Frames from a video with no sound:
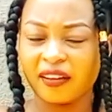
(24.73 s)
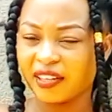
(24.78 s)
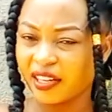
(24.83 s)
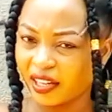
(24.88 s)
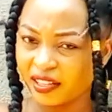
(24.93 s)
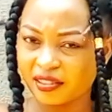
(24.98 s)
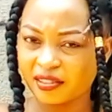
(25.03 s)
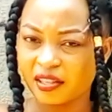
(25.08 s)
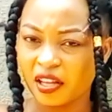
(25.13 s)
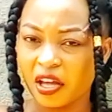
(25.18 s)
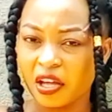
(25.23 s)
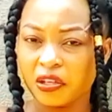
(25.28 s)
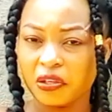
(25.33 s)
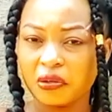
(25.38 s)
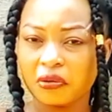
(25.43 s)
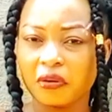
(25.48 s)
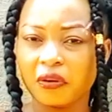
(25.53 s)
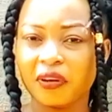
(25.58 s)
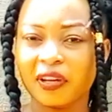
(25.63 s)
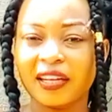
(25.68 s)
Yes,
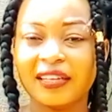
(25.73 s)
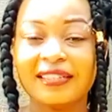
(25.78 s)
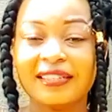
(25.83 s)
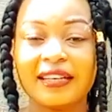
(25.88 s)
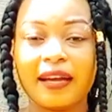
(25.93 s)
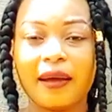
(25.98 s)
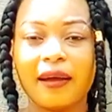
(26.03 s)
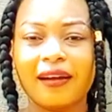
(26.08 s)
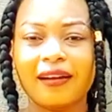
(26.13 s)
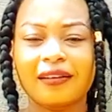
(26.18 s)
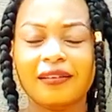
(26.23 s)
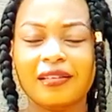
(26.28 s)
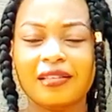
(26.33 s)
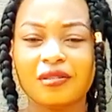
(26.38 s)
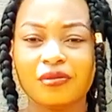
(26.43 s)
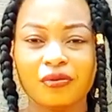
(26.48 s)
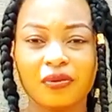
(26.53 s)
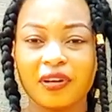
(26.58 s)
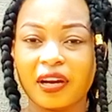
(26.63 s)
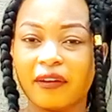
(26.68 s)
you know,
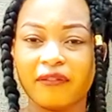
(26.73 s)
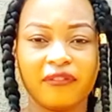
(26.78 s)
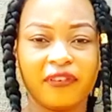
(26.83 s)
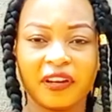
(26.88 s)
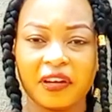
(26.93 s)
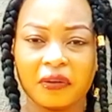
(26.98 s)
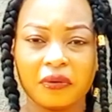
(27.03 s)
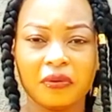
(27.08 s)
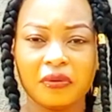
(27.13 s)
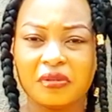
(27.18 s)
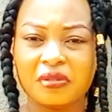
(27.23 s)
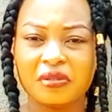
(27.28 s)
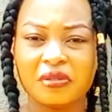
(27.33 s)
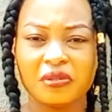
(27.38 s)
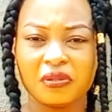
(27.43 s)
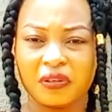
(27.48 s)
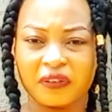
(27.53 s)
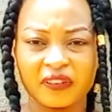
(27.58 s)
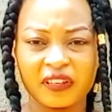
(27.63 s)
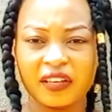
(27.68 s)
it's not a very good
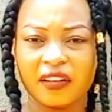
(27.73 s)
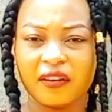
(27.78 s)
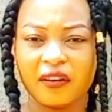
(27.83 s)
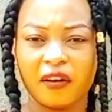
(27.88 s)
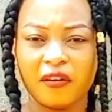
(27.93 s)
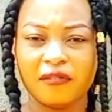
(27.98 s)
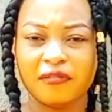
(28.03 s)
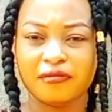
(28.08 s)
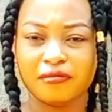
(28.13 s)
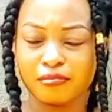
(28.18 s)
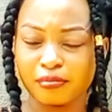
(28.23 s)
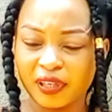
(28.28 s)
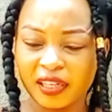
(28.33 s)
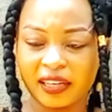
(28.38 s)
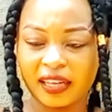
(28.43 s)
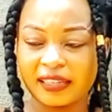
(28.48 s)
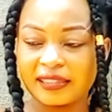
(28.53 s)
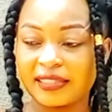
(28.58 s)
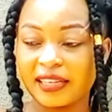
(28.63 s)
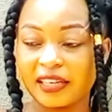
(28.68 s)
story of
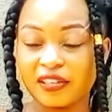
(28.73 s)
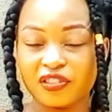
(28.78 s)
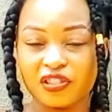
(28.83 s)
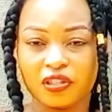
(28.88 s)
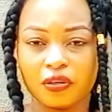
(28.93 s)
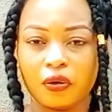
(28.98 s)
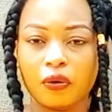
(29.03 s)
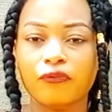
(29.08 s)
being a side chick.